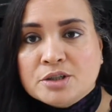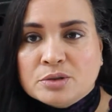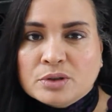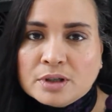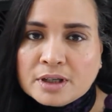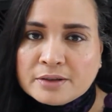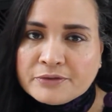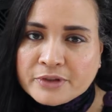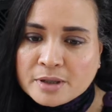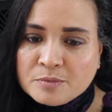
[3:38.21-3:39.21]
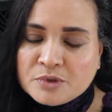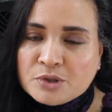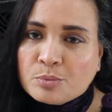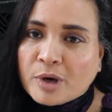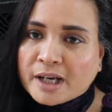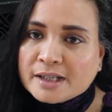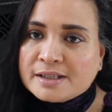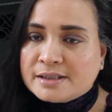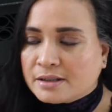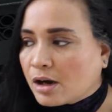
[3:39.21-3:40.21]
A lot of times you buy
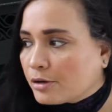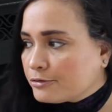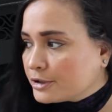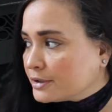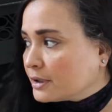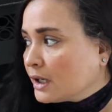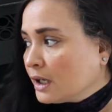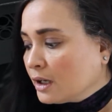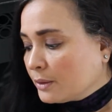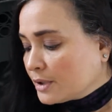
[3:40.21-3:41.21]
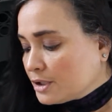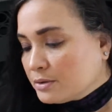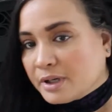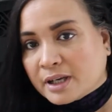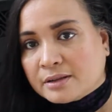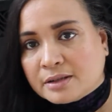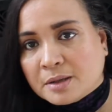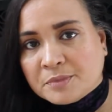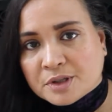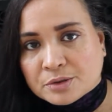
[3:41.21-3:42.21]
stuff and when you get
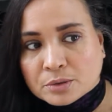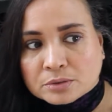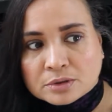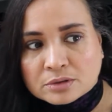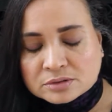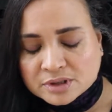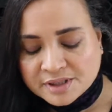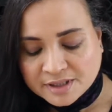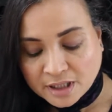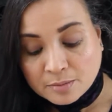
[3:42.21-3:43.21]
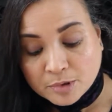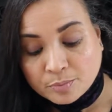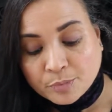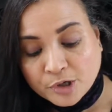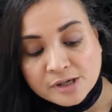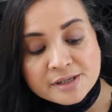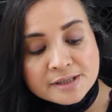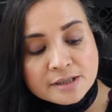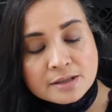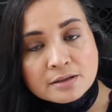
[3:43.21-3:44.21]
them, they don't look the same in
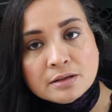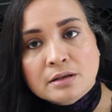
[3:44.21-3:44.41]
person.